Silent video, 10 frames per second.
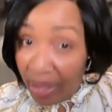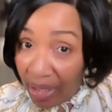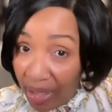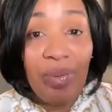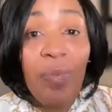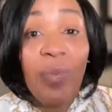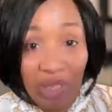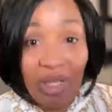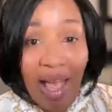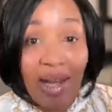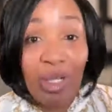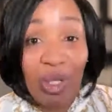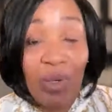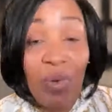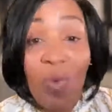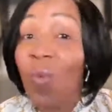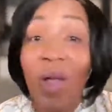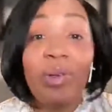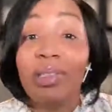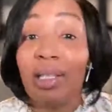you just got to do what you got
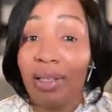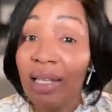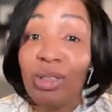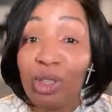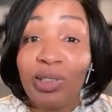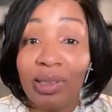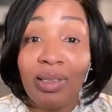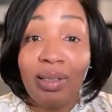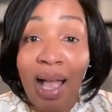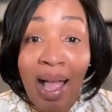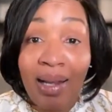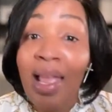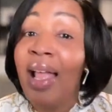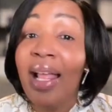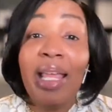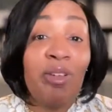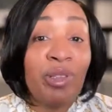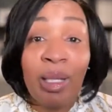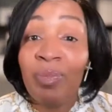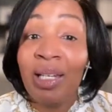to do, whether it's a lesser strength or not.
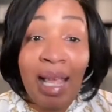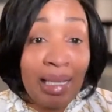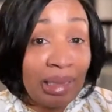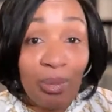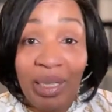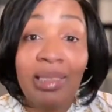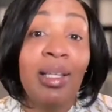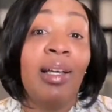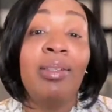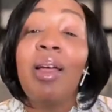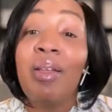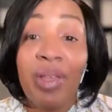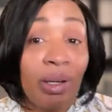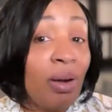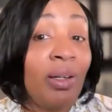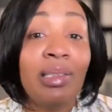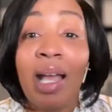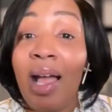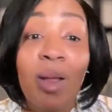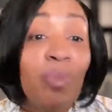If something has to be done, there
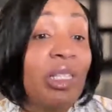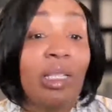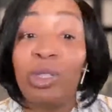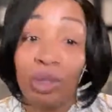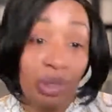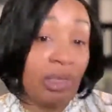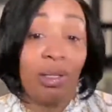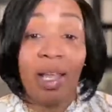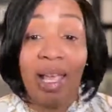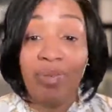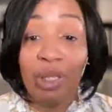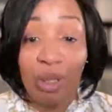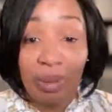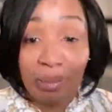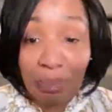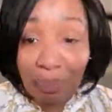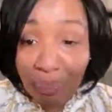are times that you're just going to have to do it.